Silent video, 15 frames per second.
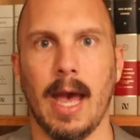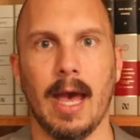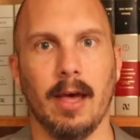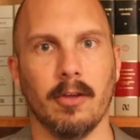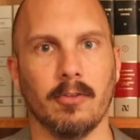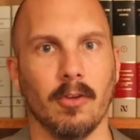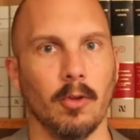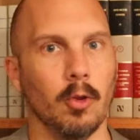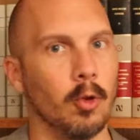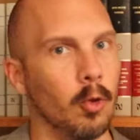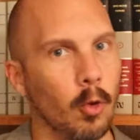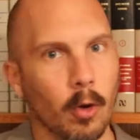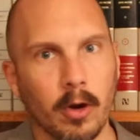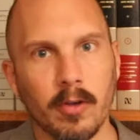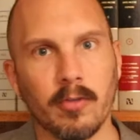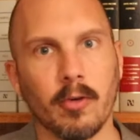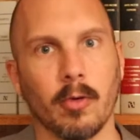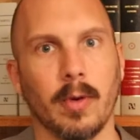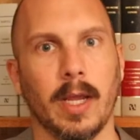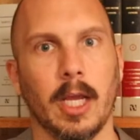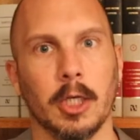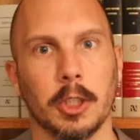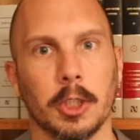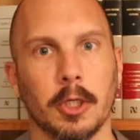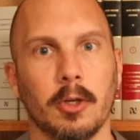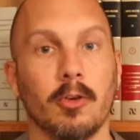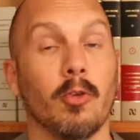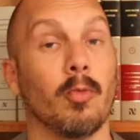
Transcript: as Lord of creation,